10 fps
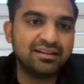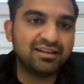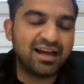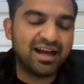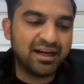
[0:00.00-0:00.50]

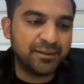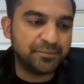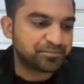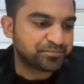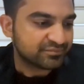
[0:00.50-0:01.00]

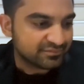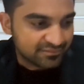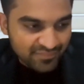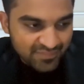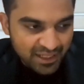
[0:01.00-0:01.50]

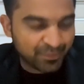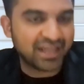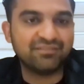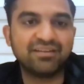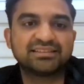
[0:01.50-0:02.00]
by
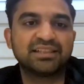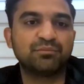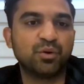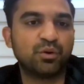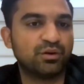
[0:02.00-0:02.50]
investing
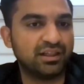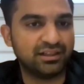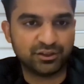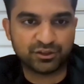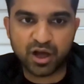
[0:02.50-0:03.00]
more in
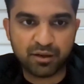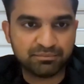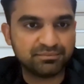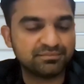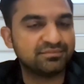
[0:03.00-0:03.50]
your
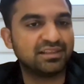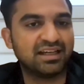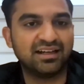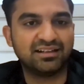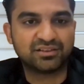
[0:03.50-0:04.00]
top
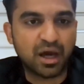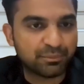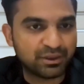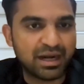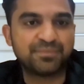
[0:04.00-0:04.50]

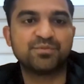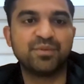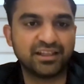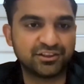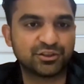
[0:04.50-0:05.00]
reps,
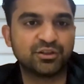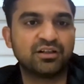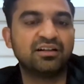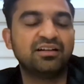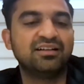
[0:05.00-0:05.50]
making
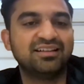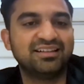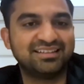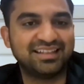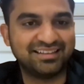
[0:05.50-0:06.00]
sure
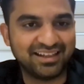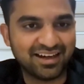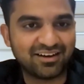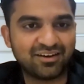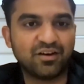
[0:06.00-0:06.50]
that they
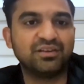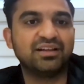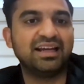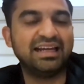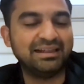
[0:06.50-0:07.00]
are on their
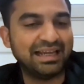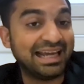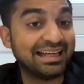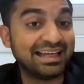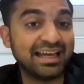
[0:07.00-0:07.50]

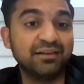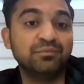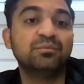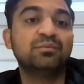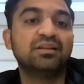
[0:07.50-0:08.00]
A
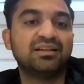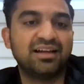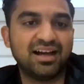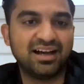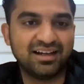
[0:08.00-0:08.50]
game,
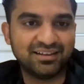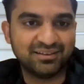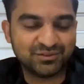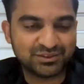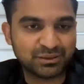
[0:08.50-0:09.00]

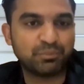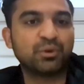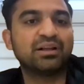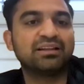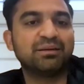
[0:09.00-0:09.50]

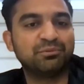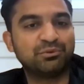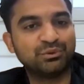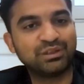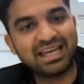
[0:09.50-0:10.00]
supporting them
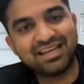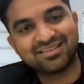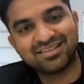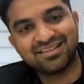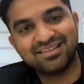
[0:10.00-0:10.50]
through the
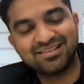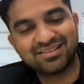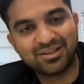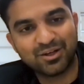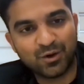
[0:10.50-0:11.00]
cases,
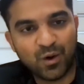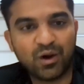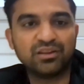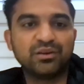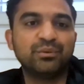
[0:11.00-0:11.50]

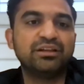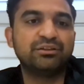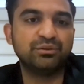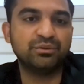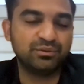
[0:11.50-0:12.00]
all the way
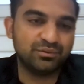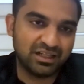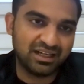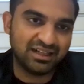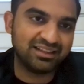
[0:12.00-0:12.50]
to
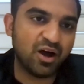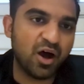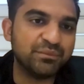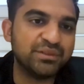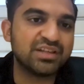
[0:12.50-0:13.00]
that
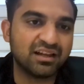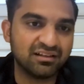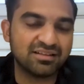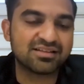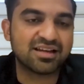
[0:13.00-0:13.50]
omni-channel
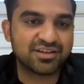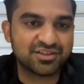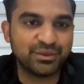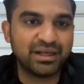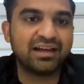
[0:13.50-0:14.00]
discussion
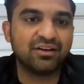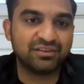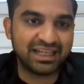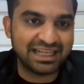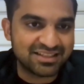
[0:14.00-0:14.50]
we had on
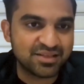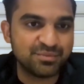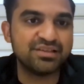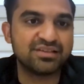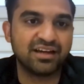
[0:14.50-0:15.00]
the
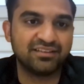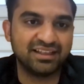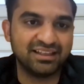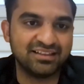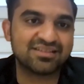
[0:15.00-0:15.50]
HCP side of
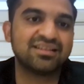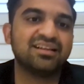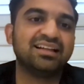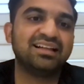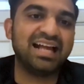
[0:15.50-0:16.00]
things,
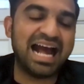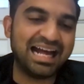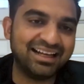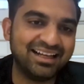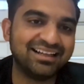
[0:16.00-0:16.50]

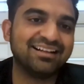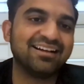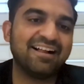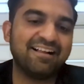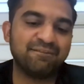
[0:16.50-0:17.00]
adding,
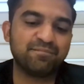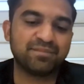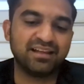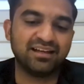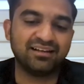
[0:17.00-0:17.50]

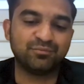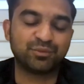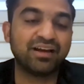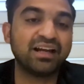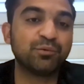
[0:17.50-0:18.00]

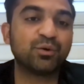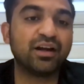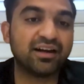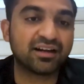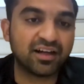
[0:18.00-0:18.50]
providing more
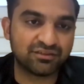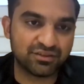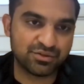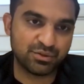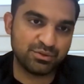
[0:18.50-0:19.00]
air cover,
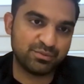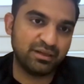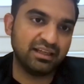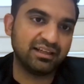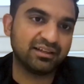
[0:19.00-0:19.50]
so to
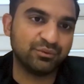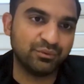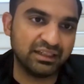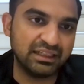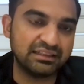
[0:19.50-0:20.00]
speak,
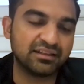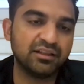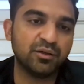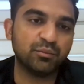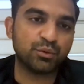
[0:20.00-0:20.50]
with
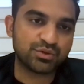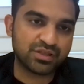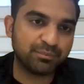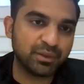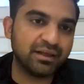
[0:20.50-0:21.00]
more
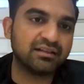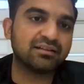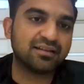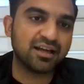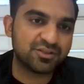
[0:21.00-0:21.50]
supplemental
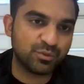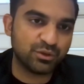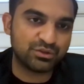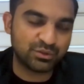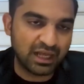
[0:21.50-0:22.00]
touch
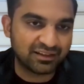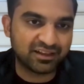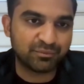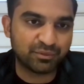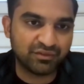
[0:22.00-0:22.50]
points to
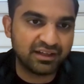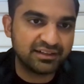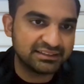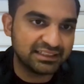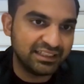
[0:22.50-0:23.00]
healthcare
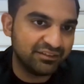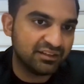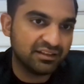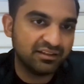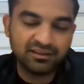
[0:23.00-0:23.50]
providers, and
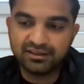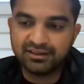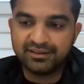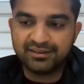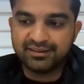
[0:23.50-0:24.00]
even
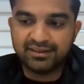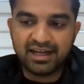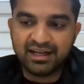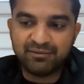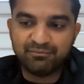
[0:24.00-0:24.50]

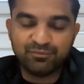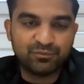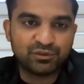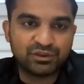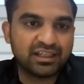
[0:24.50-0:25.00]

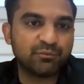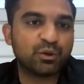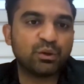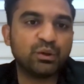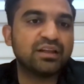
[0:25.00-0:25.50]
thinking
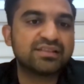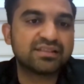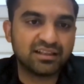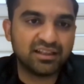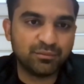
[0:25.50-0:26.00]
more
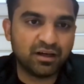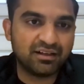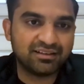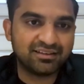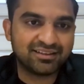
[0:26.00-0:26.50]
holistically about
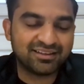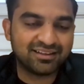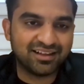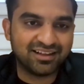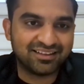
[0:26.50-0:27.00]

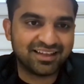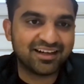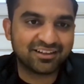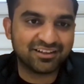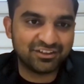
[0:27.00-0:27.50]
the care
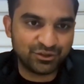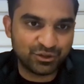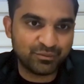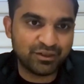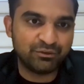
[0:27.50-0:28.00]

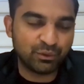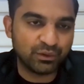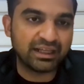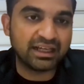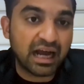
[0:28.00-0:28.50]
continuum and
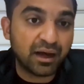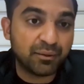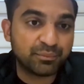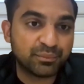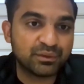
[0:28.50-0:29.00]
rolling up